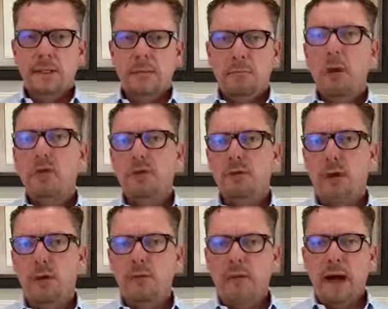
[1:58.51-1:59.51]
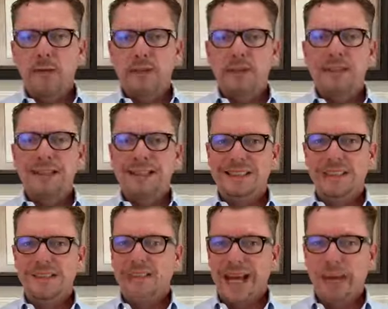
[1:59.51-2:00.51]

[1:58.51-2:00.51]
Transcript: Most coronaviruses exist in